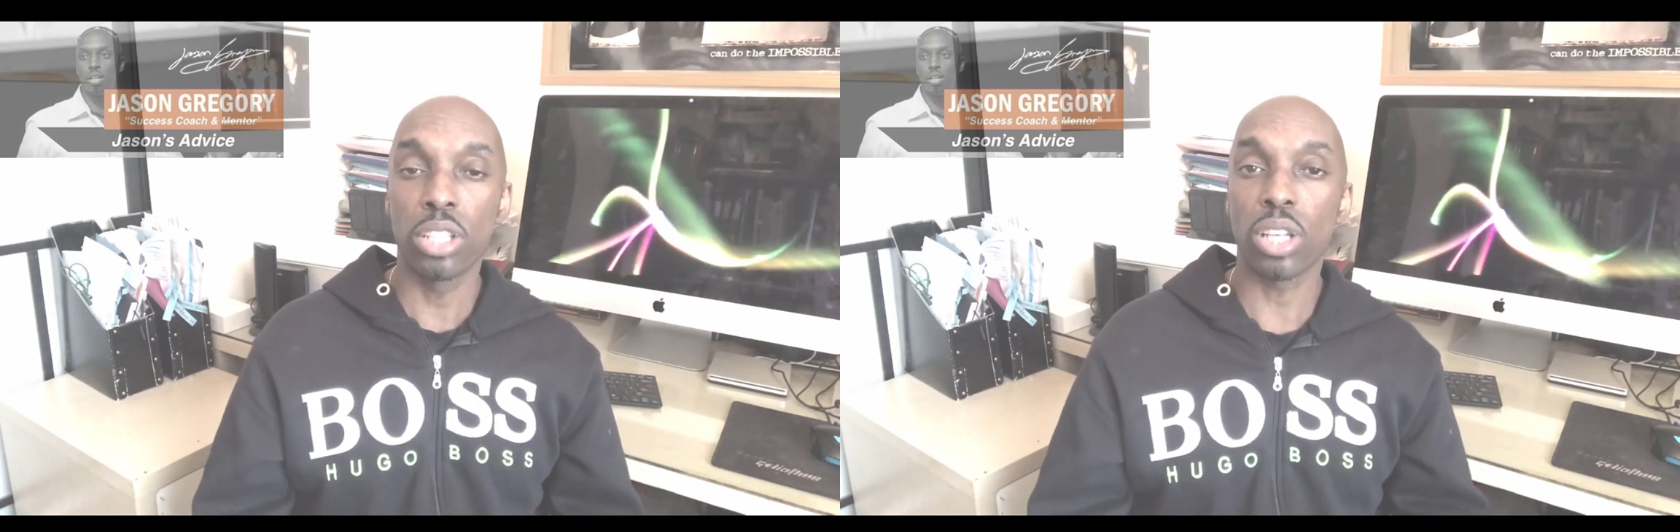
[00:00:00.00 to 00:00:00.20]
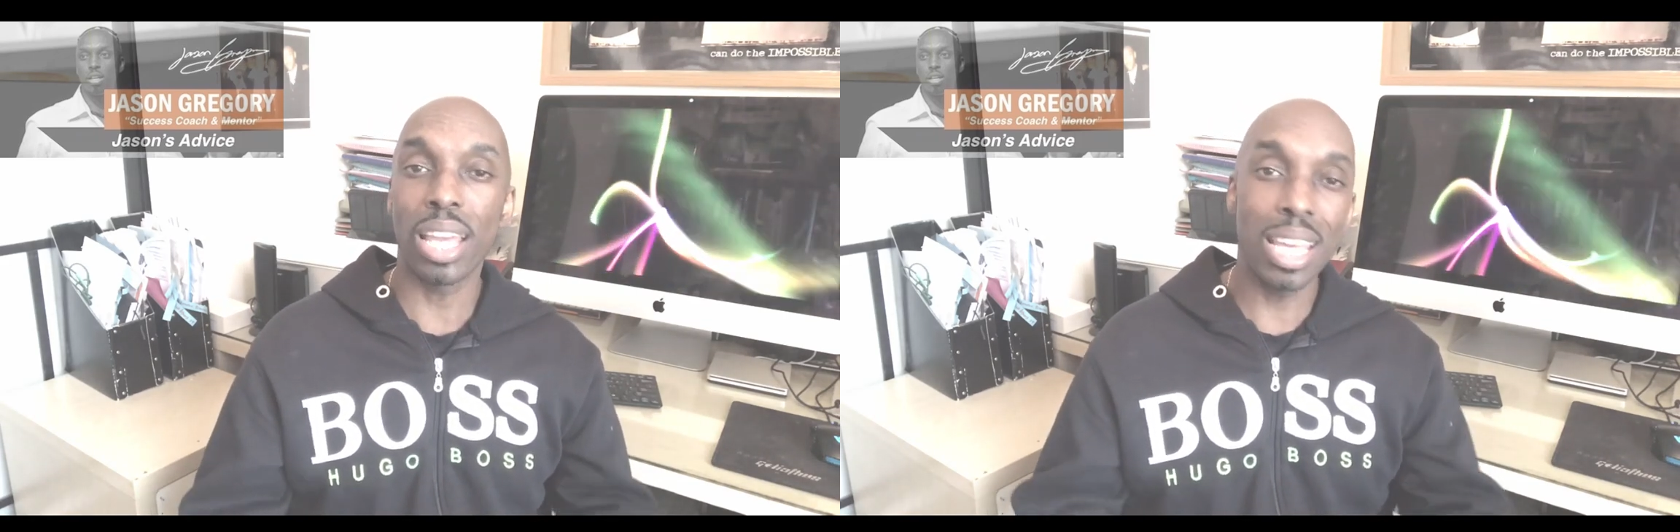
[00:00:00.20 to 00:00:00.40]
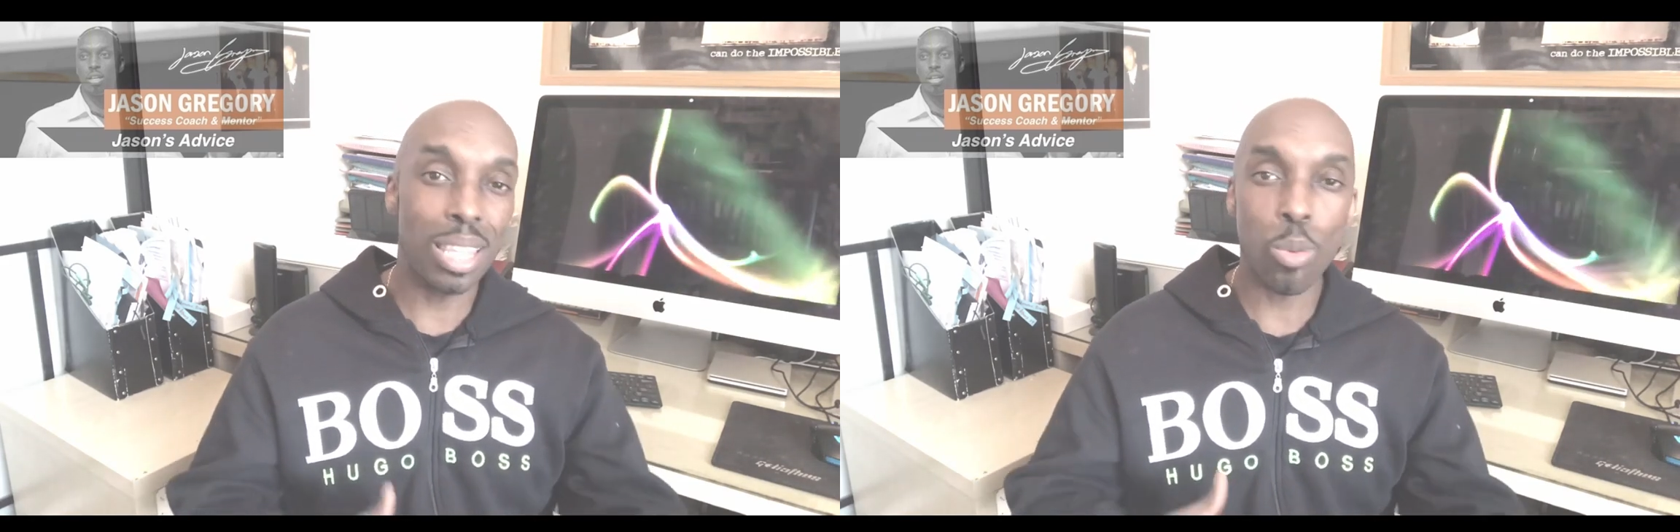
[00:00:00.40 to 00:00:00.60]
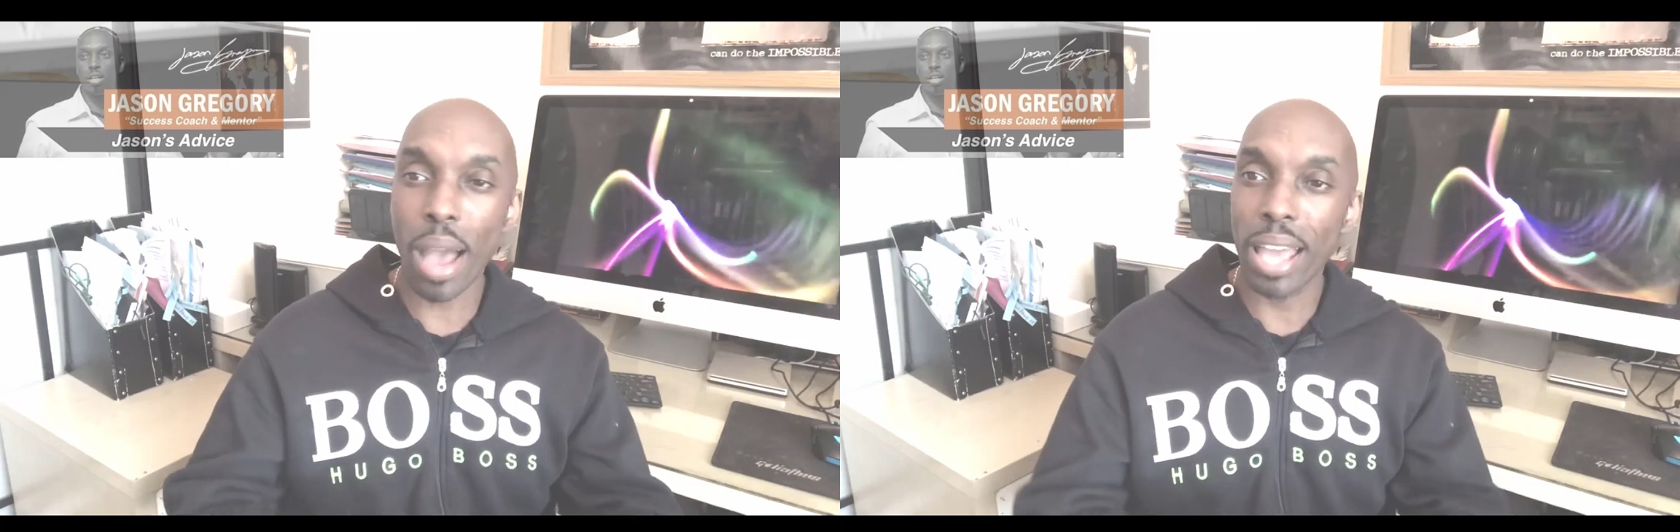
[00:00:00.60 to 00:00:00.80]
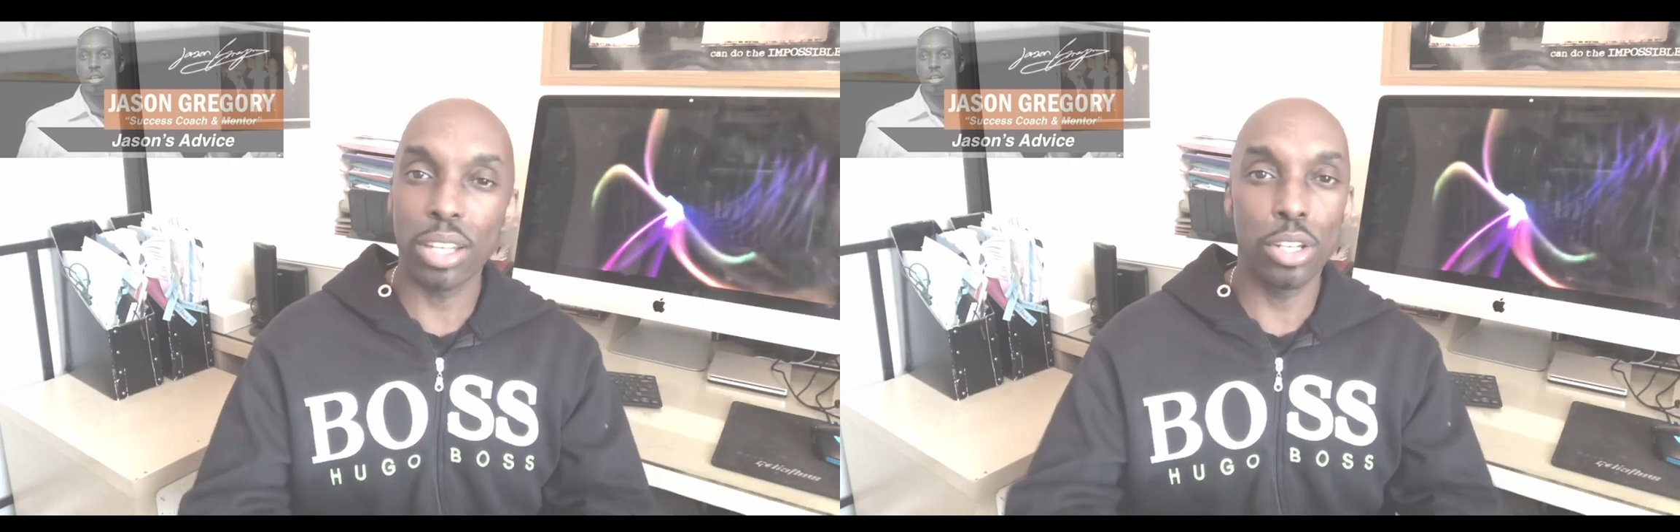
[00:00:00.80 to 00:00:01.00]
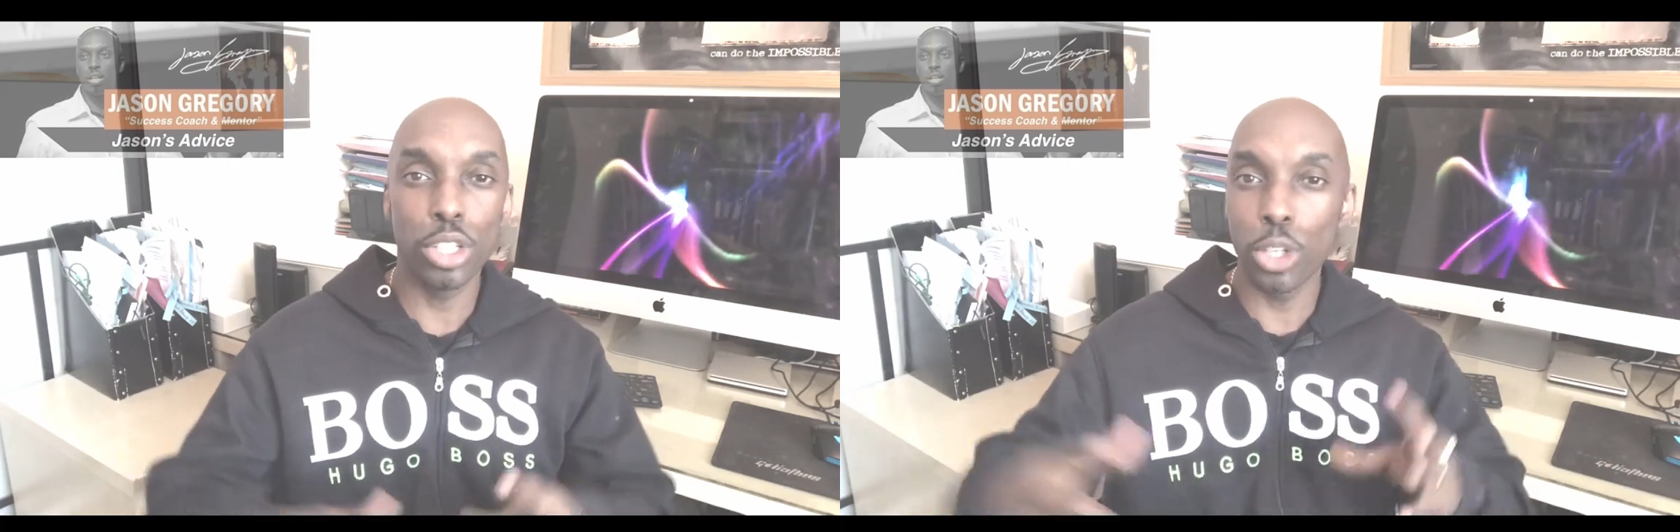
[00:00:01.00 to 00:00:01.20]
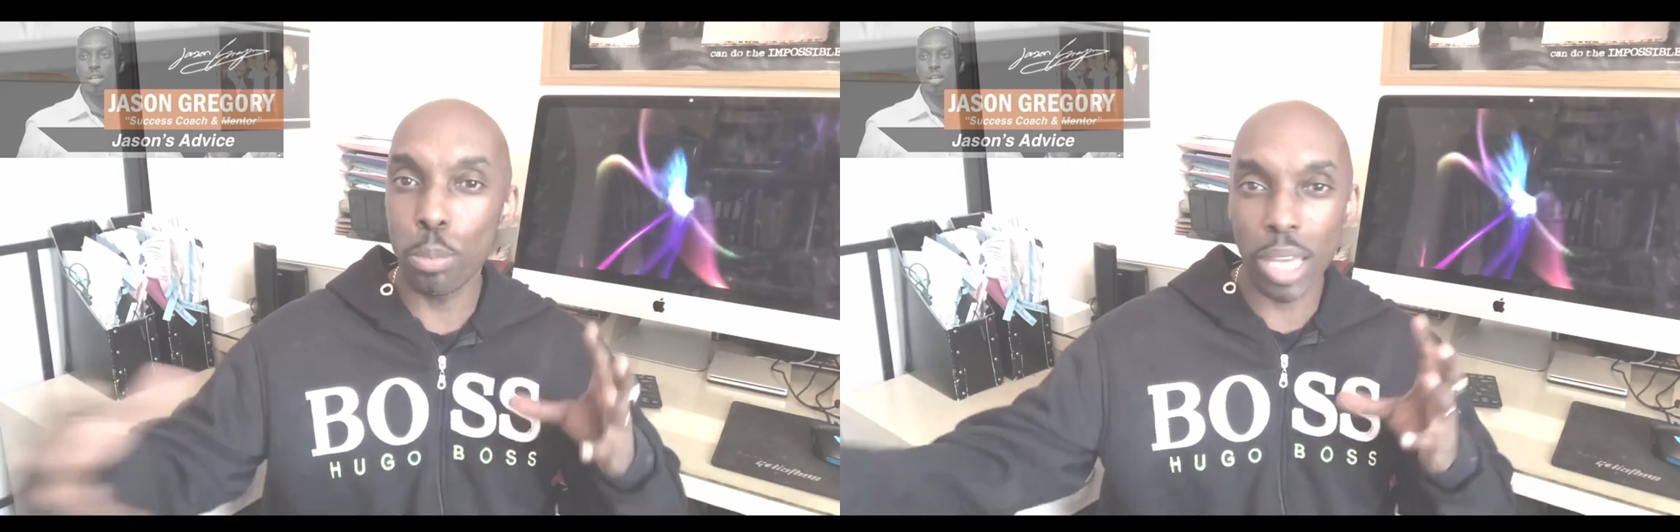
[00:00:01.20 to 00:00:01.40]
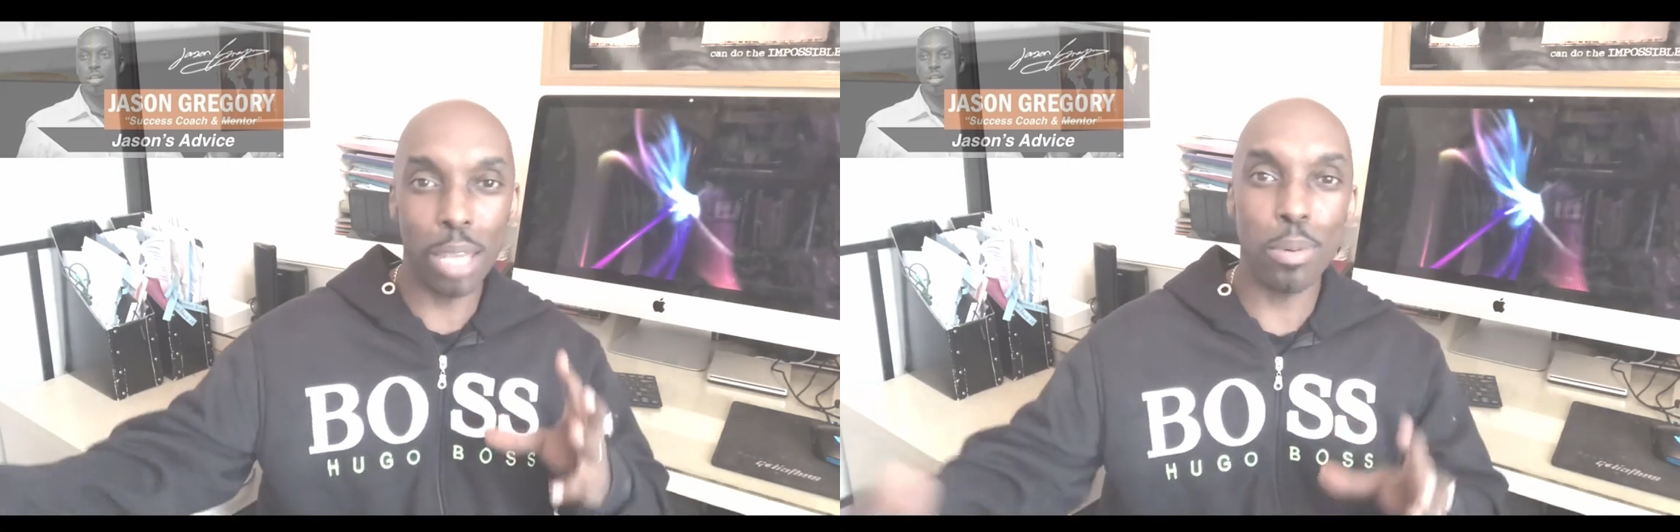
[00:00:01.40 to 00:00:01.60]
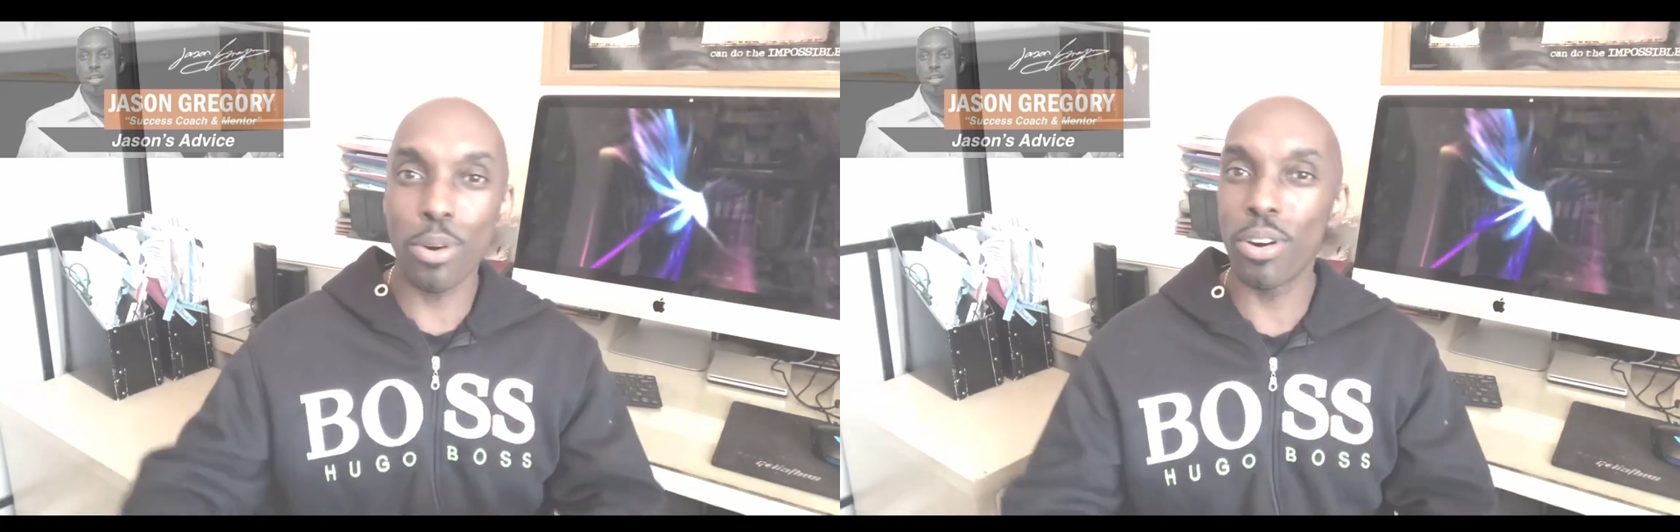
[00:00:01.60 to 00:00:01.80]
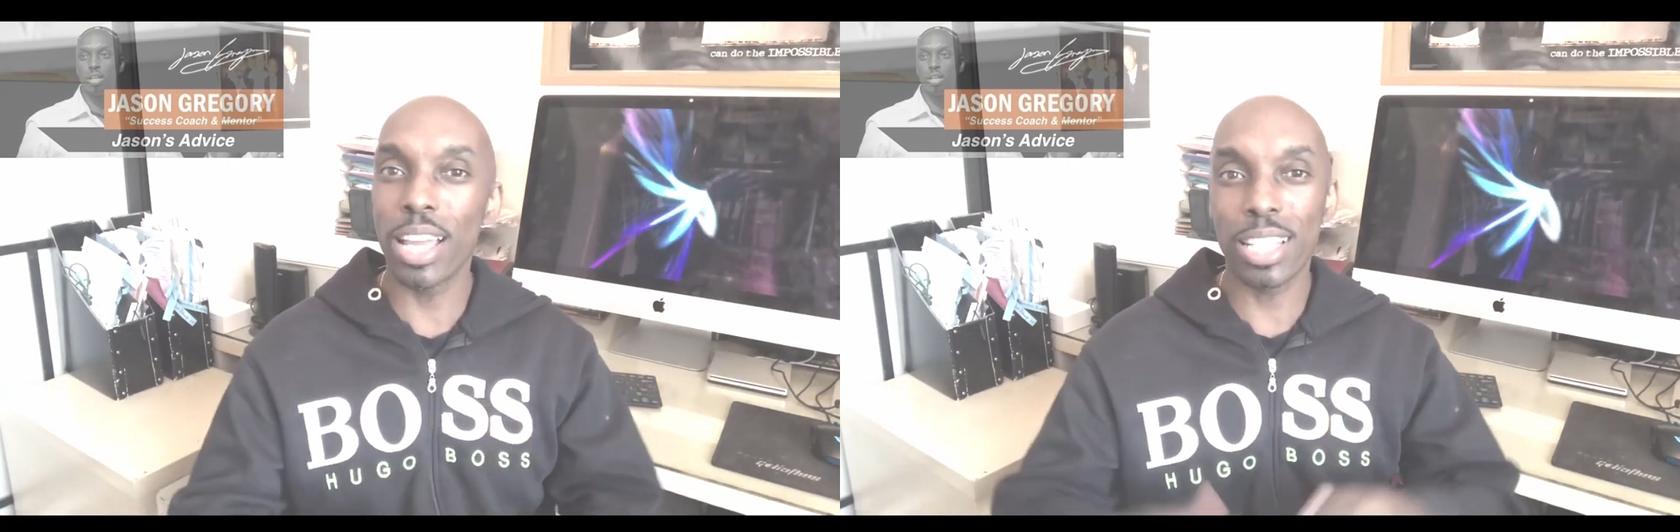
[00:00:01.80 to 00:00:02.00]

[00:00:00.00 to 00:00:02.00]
So either way, new people,